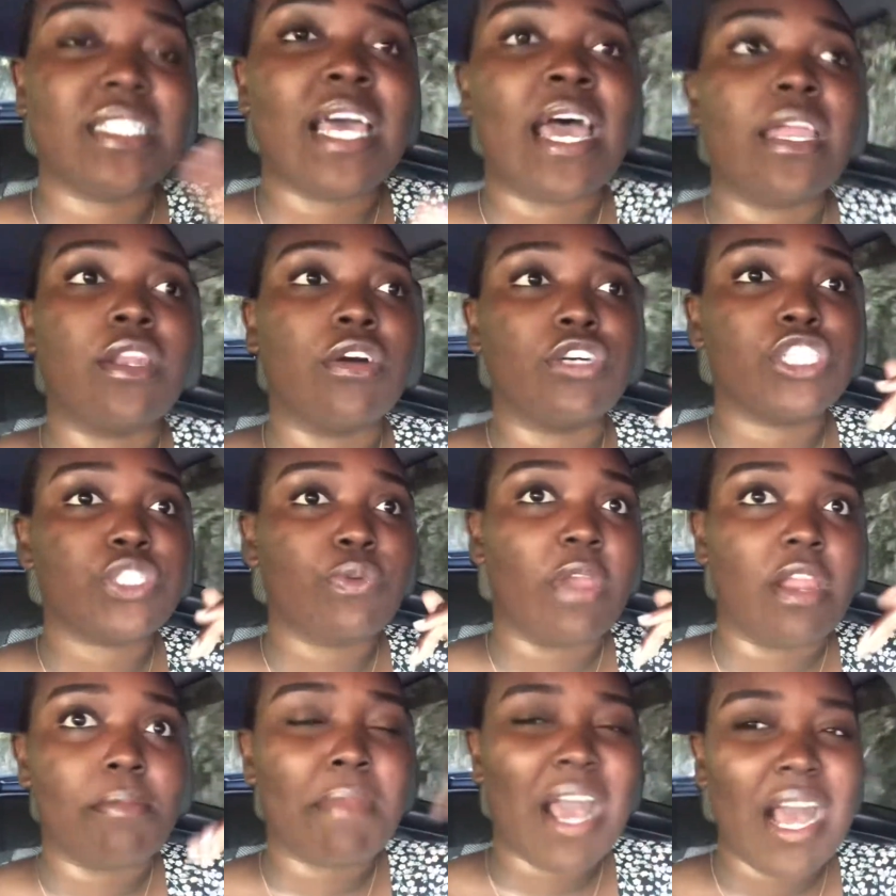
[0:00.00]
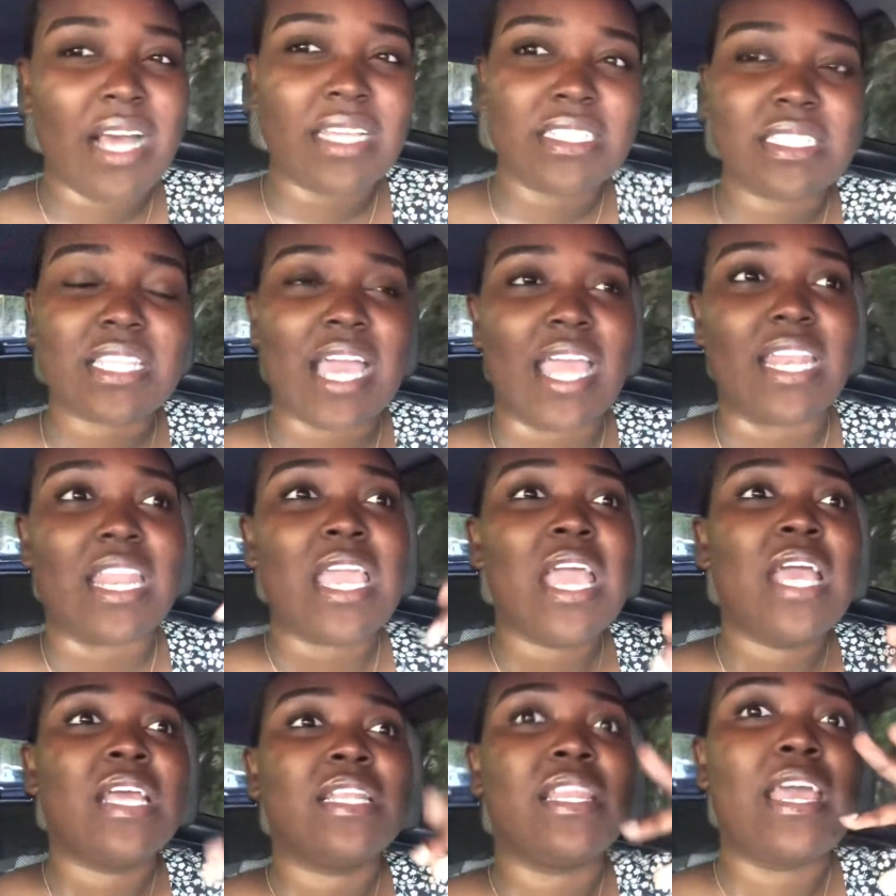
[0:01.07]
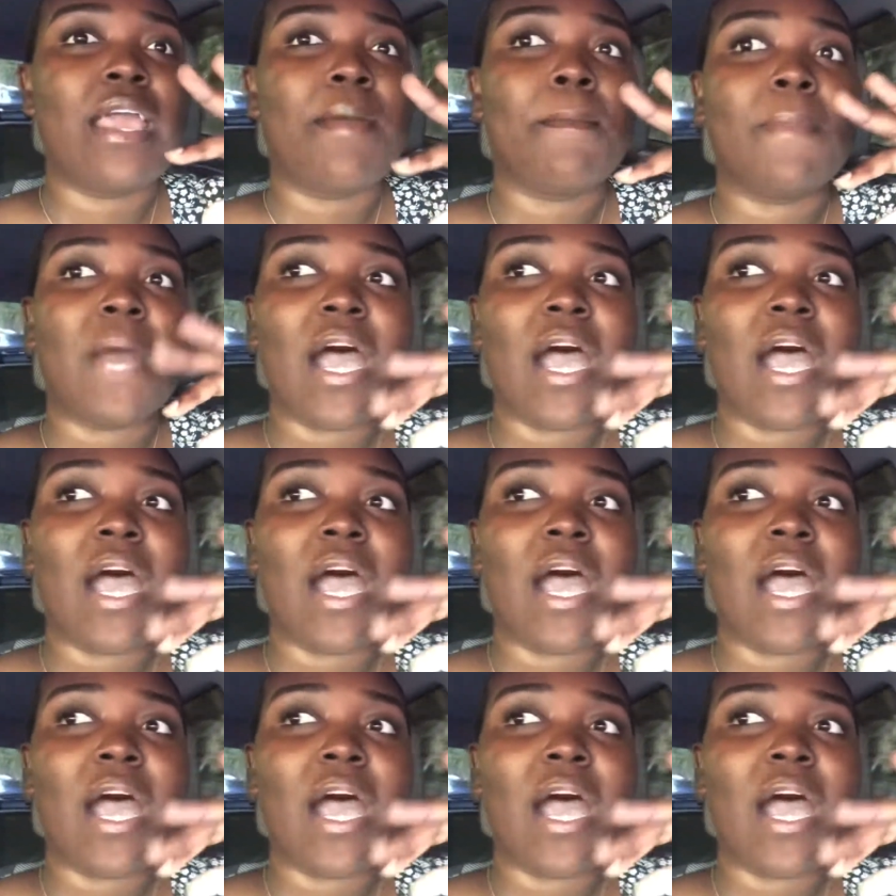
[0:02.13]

and us wearing masks and them